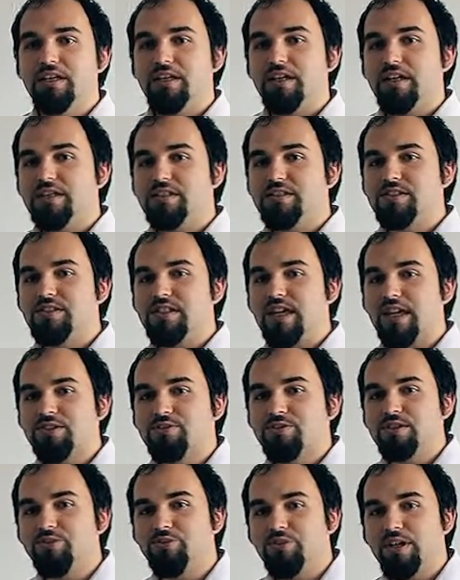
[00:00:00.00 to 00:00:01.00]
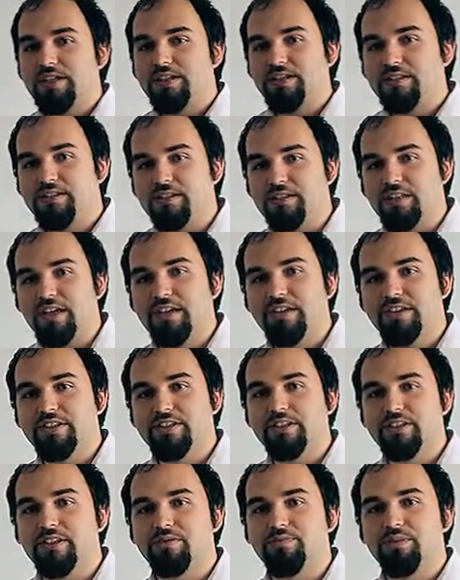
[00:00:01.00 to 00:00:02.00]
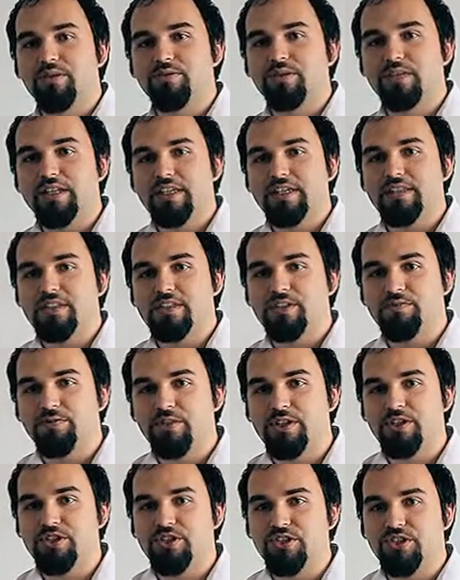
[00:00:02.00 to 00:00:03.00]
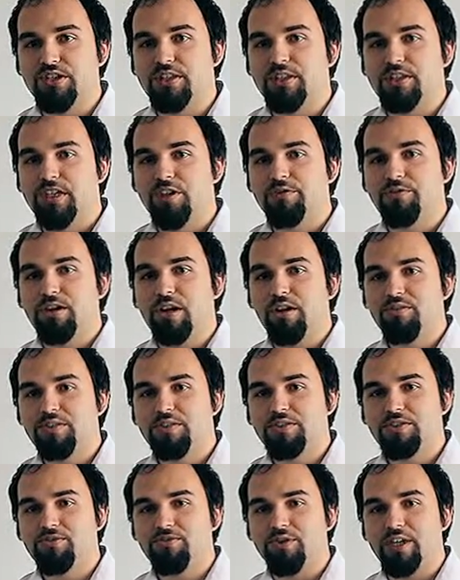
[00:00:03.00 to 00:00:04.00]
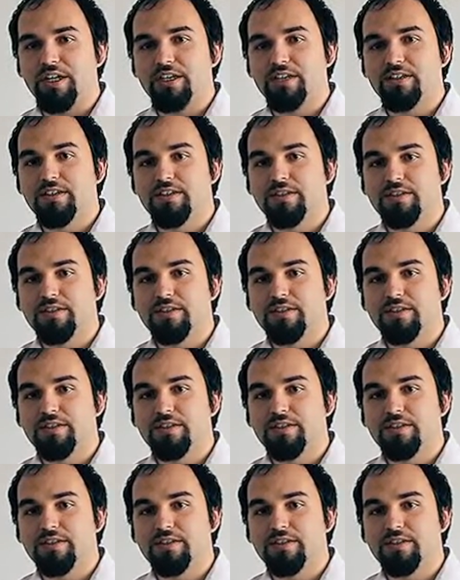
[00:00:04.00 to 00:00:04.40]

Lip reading: is actually write an article about the latest version of Counterstrike